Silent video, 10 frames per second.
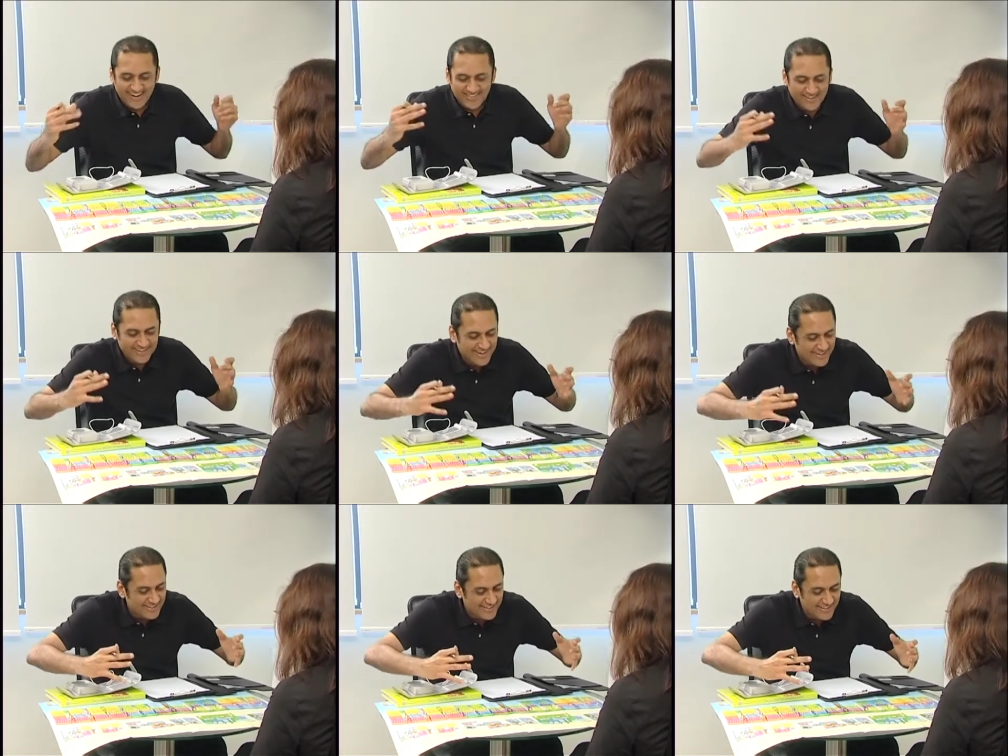and then get
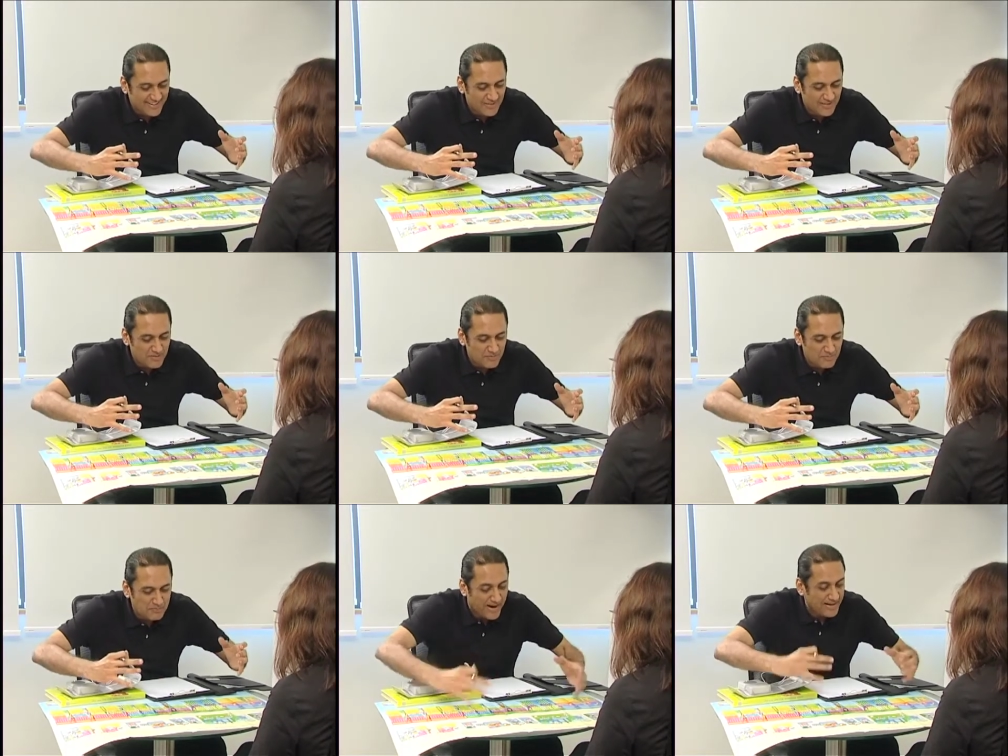
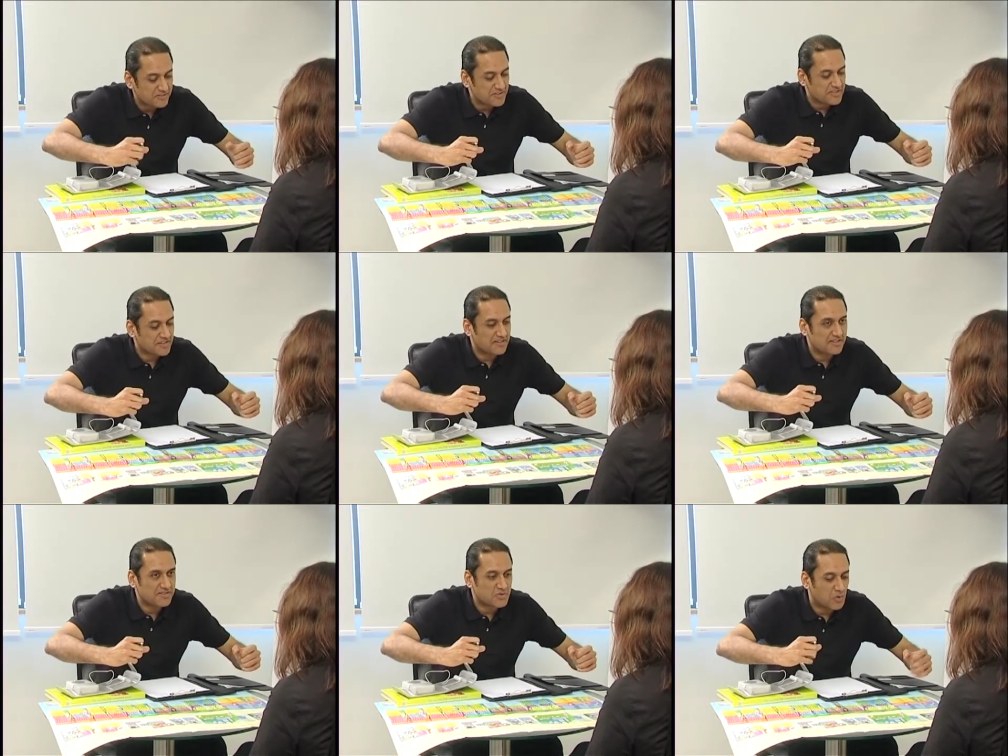part of the
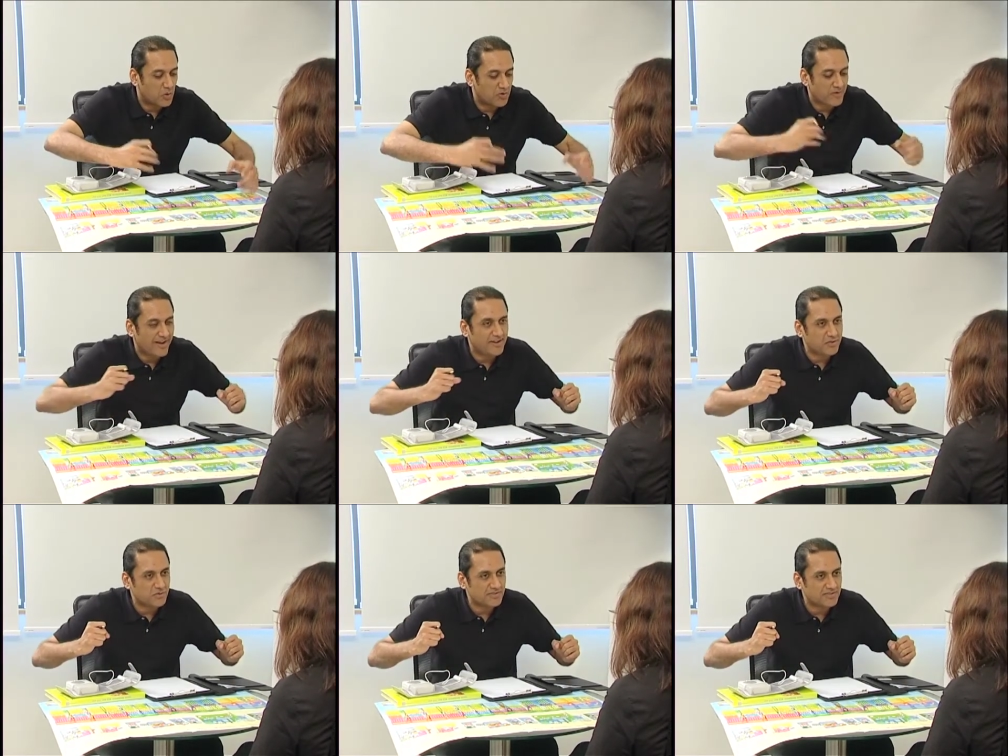skills or
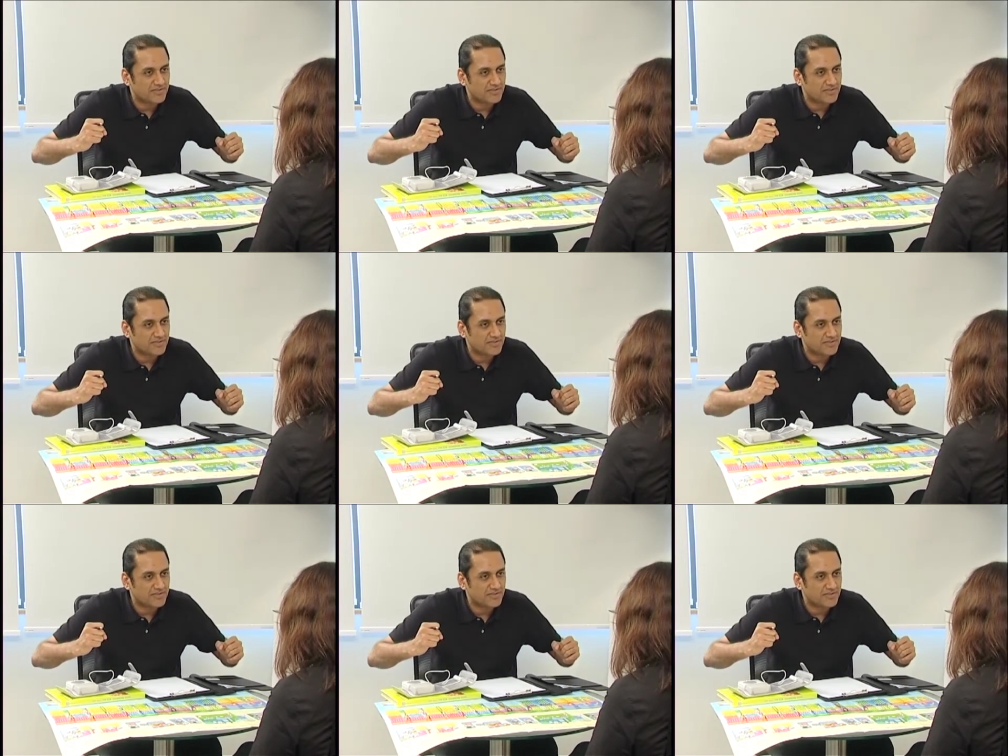values.